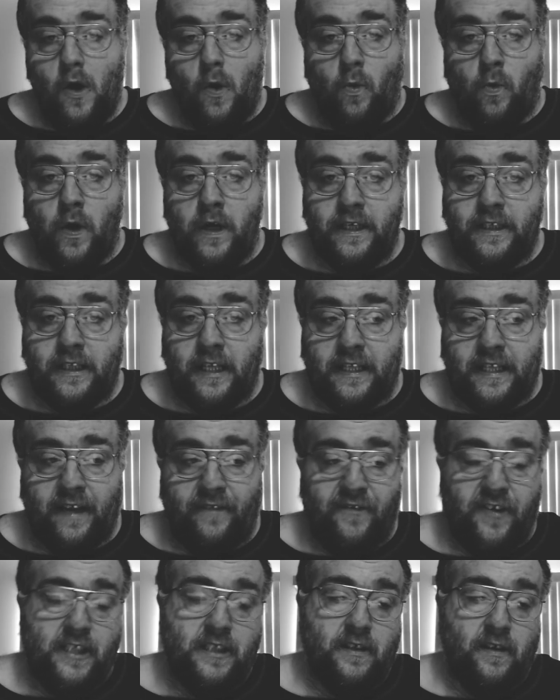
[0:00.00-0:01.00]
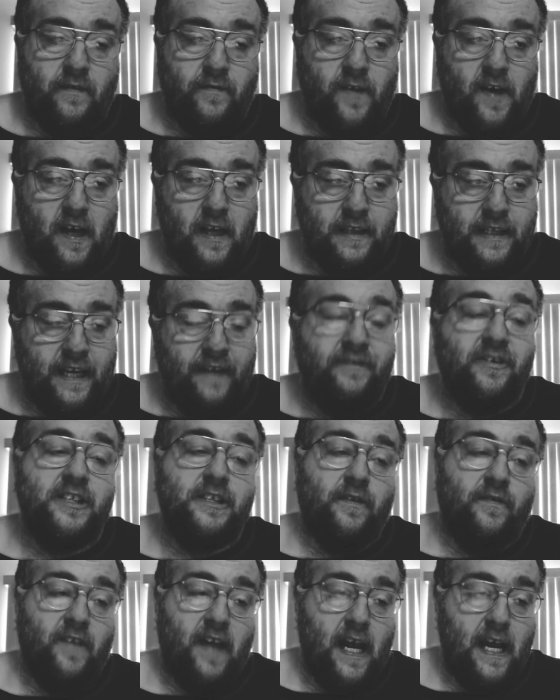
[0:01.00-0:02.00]
one of the defensive uh,
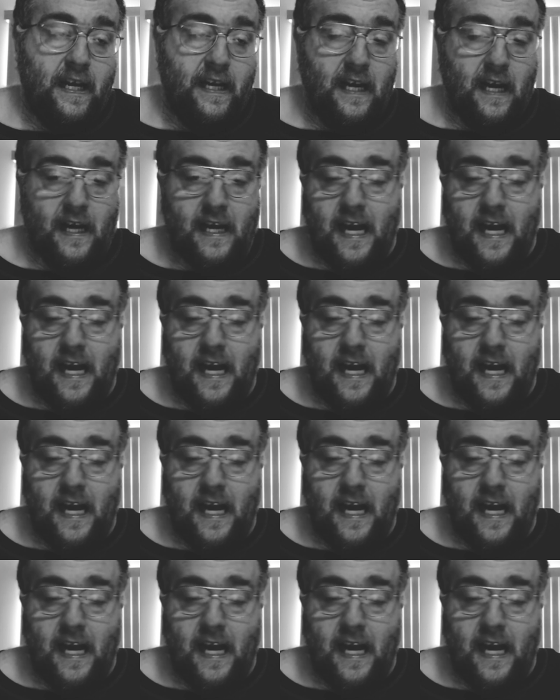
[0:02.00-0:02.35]
defensive line uh,